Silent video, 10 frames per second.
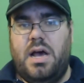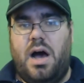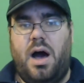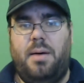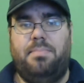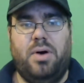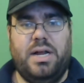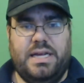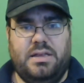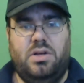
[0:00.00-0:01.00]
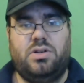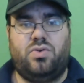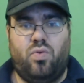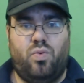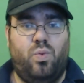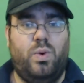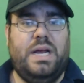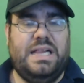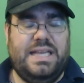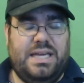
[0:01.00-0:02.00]
but it looked
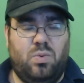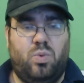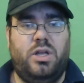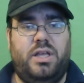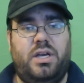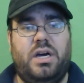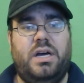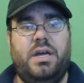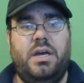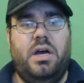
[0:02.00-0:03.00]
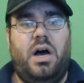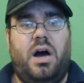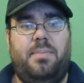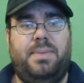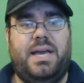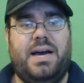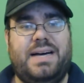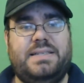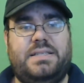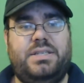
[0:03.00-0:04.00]
really, really good
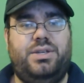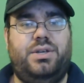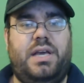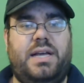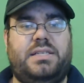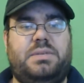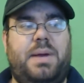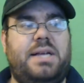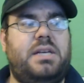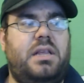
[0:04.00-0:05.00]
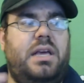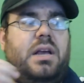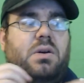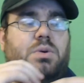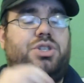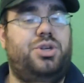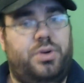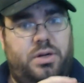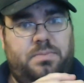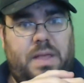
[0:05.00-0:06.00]
because it's basically a hero
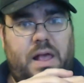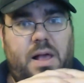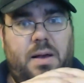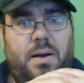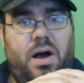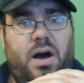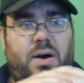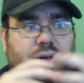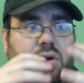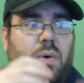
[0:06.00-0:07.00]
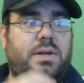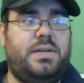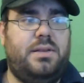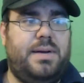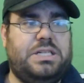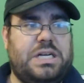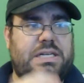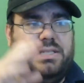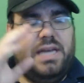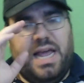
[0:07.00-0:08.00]
shooter. You go into the
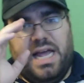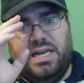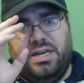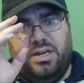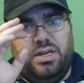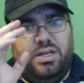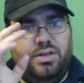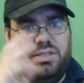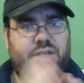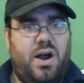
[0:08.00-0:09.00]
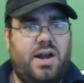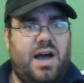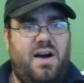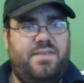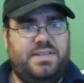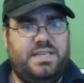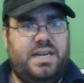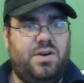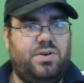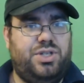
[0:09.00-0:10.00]
missions and you start off as a
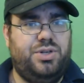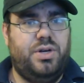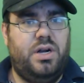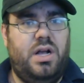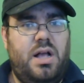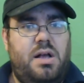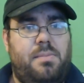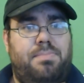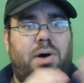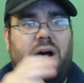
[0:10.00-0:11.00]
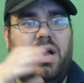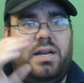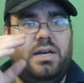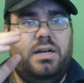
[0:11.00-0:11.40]
hero shooter, but